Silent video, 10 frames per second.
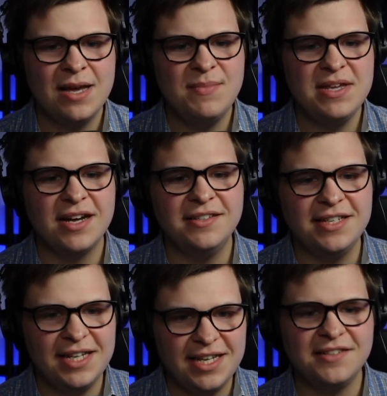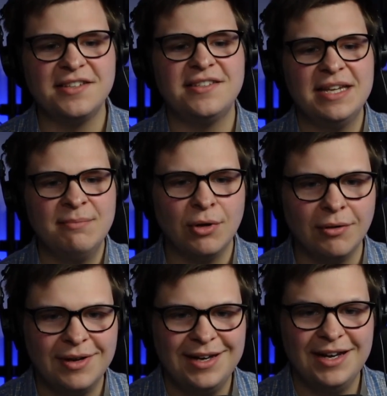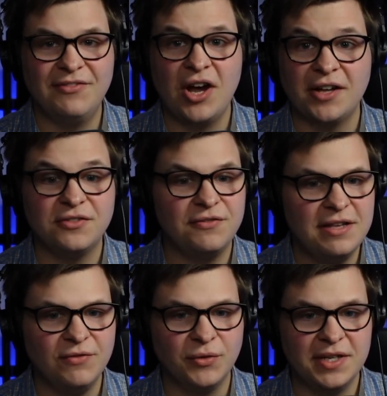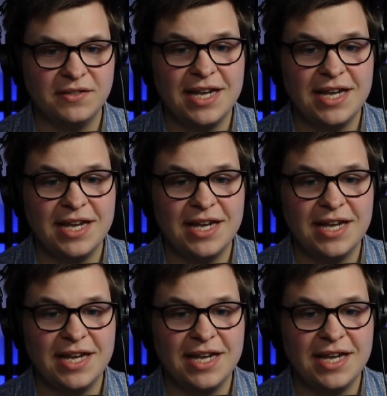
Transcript: because it is a symbol of God's faithfulness,